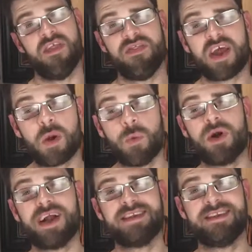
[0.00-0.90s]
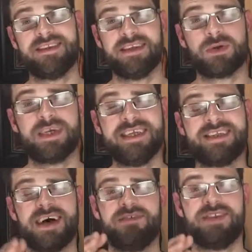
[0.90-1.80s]
there were a
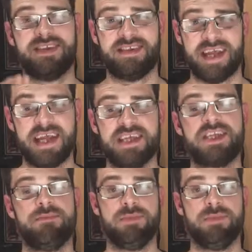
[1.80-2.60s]
series of stage